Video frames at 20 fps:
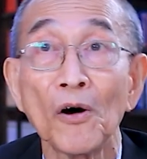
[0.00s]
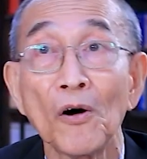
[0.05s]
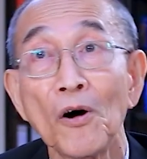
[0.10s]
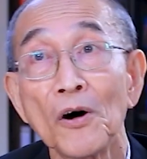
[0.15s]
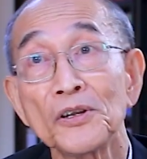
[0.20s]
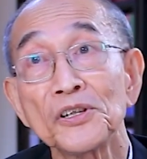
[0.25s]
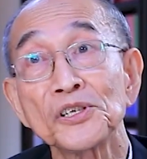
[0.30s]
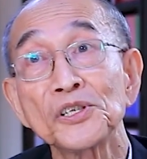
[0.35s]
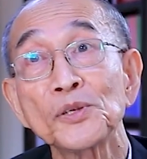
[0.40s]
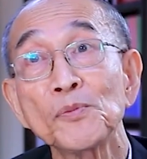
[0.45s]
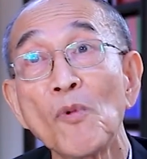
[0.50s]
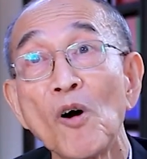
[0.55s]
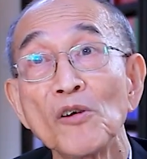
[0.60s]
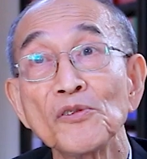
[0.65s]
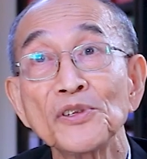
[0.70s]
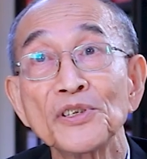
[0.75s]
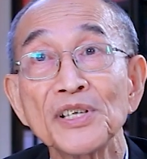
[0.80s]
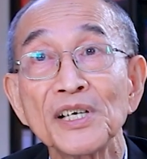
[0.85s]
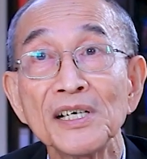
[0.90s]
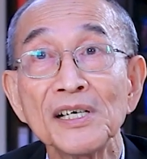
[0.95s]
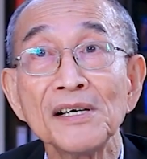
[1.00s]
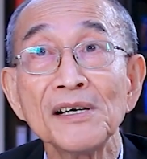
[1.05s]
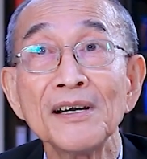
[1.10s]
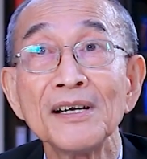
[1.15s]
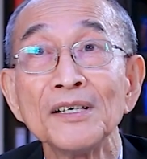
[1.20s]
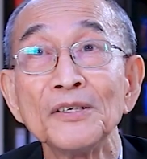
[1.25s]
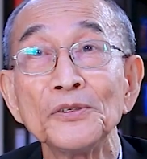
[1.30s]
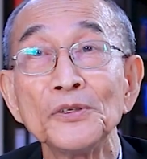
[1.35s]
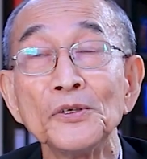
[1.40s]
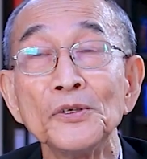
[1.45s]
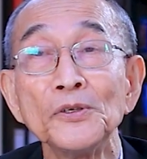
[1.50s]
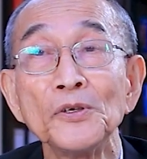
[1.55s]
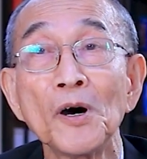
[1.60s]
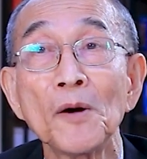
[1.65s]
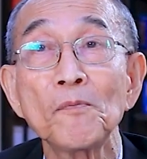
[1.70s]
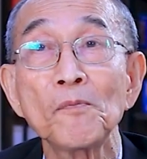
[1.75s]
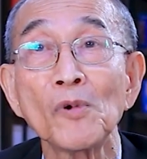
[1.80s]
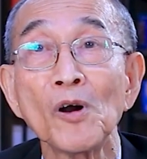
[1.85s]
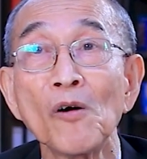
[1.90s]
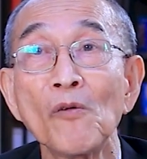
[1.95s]
or the sponsor do
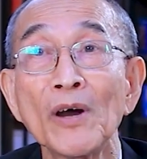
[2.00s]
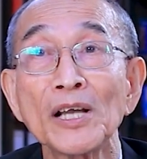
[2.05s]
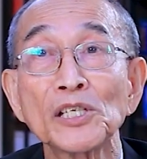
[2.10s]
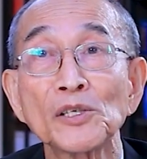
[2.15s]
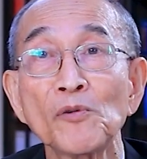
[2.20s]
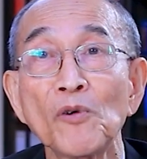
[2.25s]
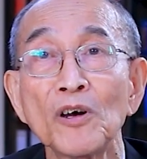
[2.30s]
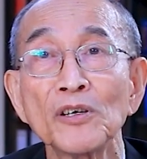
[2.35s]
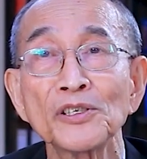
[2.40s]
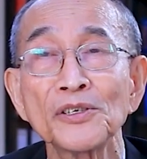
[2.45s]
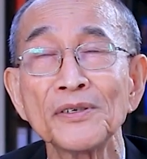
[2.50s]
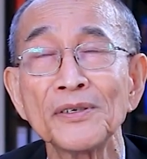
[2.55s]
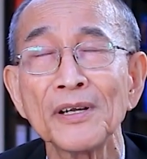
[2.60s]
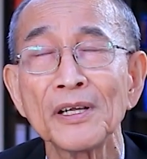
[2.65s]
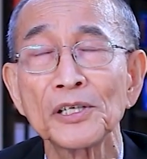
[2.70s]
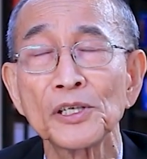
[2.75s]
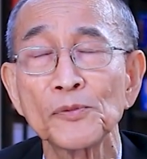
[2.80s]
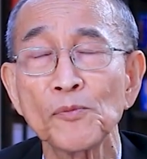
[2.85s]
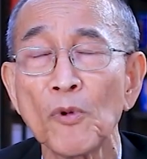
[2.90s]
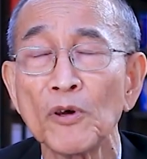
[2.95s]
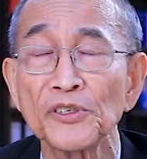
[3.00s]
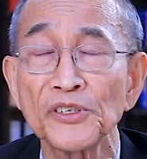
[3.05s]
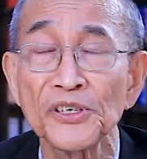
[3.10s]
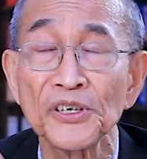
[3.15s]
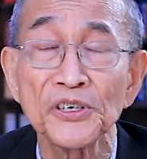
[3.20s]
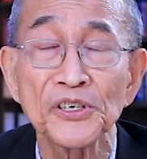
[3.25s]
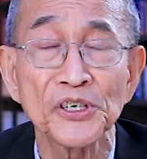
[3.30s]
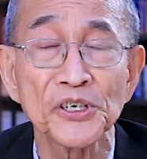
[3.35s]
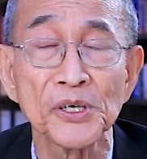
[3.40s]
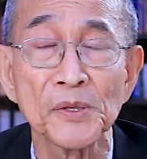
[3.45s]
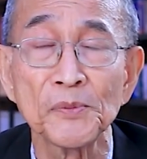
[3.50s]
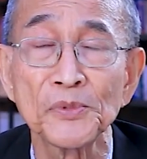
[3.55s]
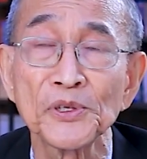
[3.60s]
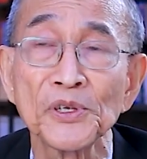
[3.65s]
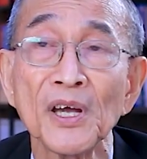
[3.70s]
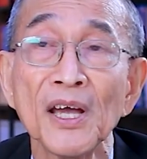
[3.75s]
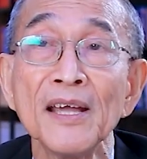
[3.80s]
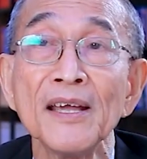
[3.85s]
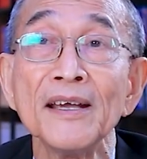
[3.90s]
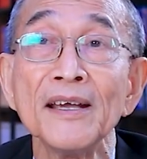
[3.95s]
not provide sponsorships.